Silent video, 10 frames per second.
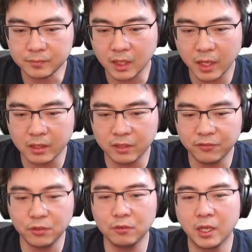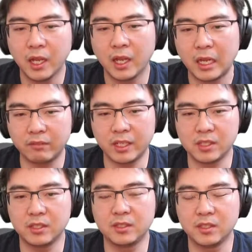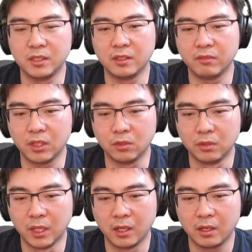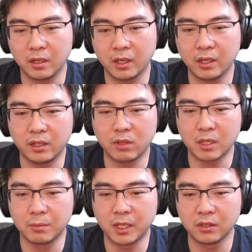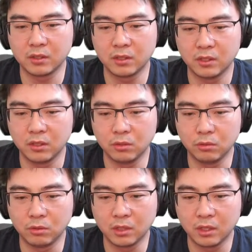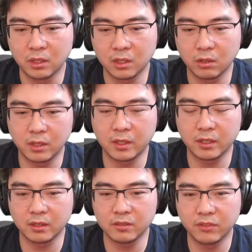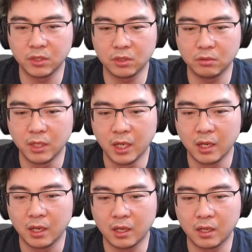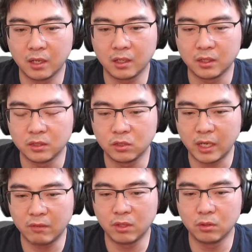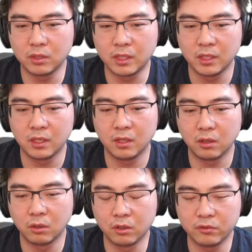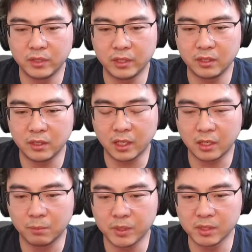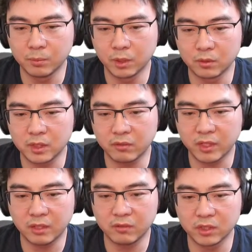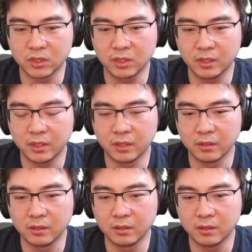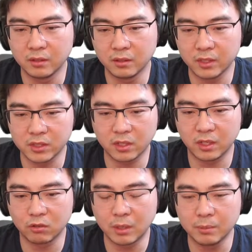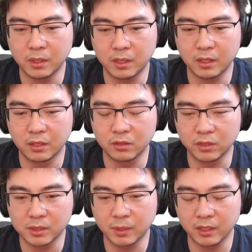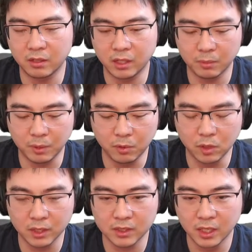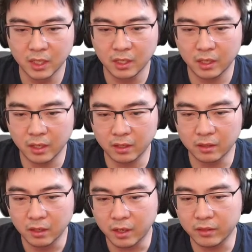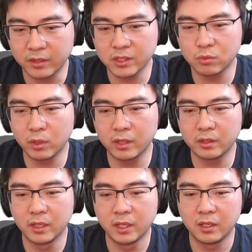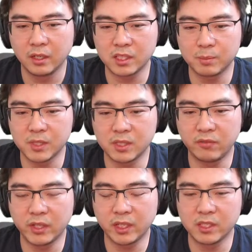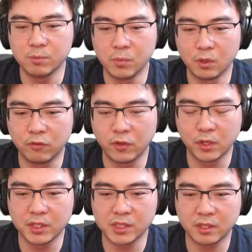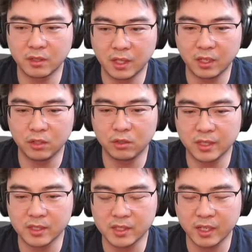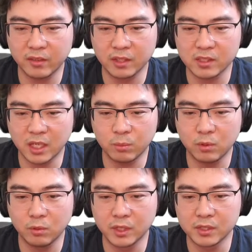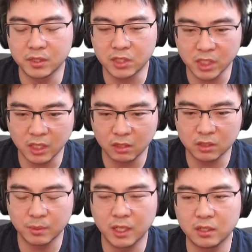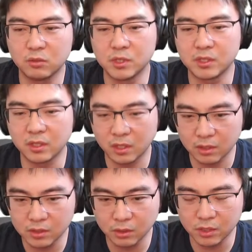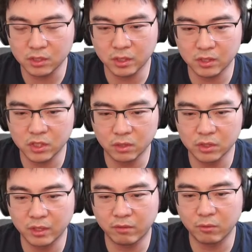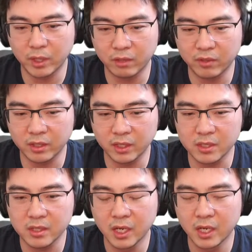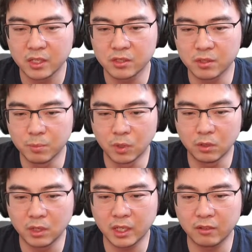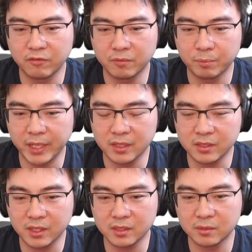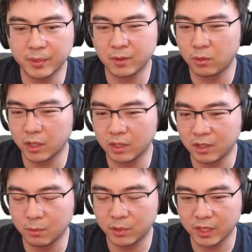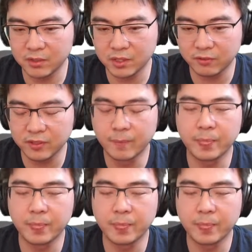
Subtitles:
And if you haven't actually seen the video, I highly recommend you go and click on this video to have a look all of the bits and bobs I've covered in this diagram to explain how IAP works. And this one specifically is more focused on how you can set things up with the gcloud command, with the console. It kind of shows you where everything is. So it's more kind of basics, but quite comprehensive.